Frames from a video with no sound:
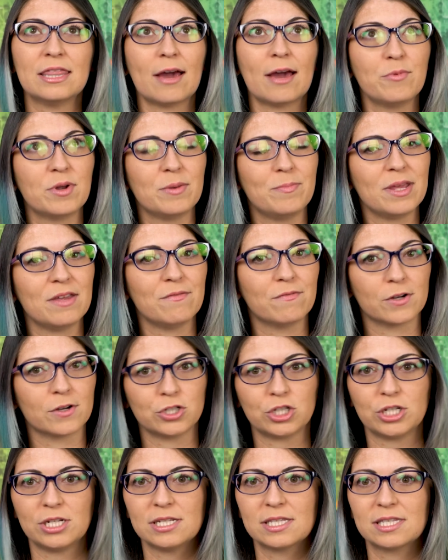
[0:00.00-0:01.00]
That would be
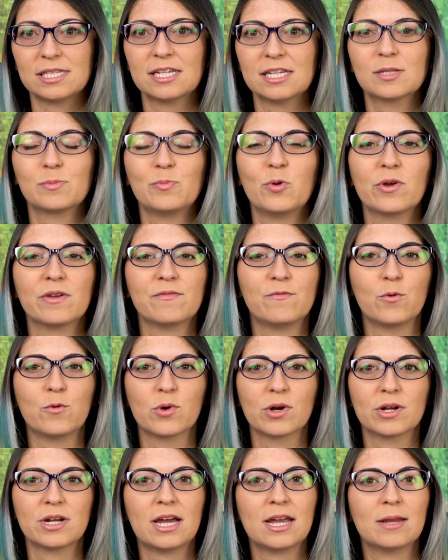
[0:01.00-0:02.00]
version six point
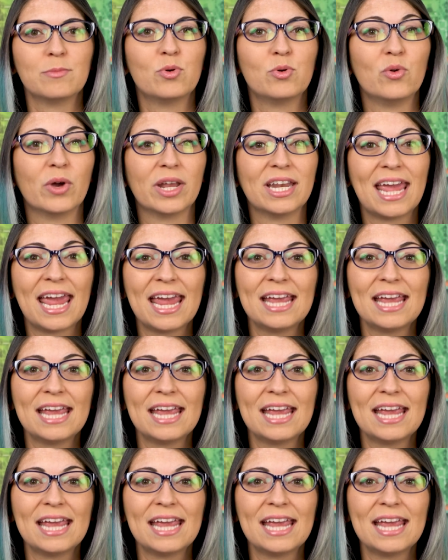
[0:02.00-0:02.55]
four nine point